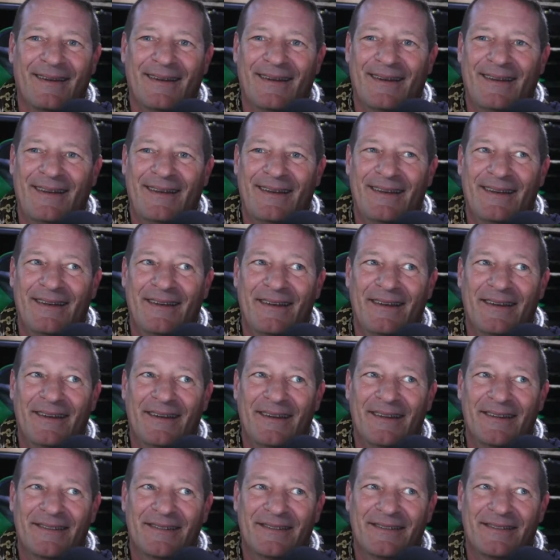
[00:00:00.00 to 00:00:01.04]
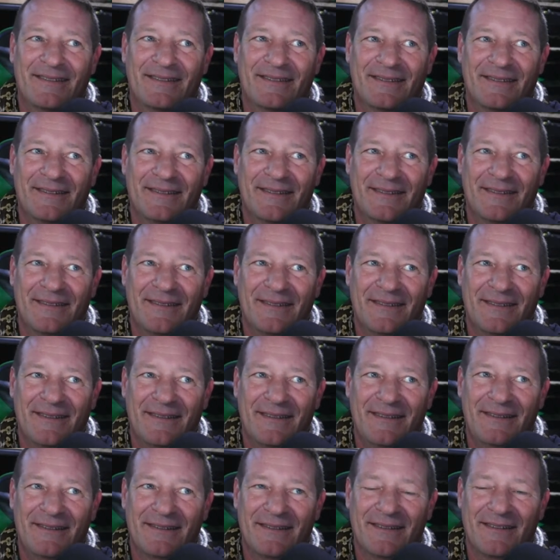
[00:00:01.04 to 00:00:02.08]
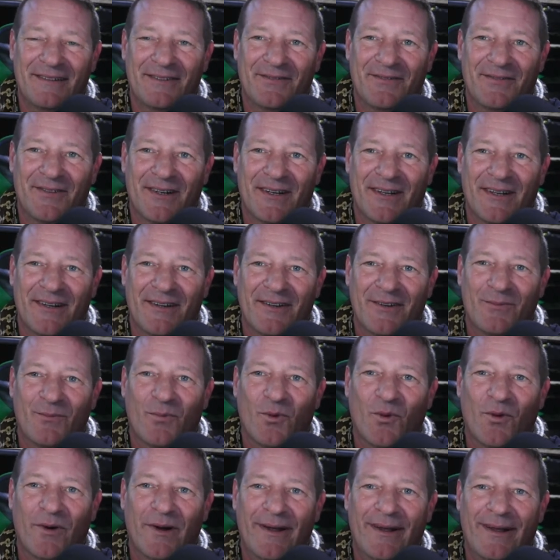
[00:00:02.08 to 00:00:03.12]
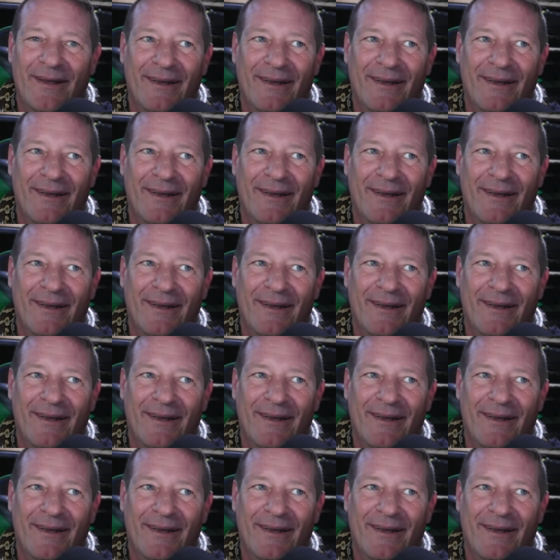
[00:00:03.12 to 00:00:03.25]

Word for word: he is. He's such a freaking good boy.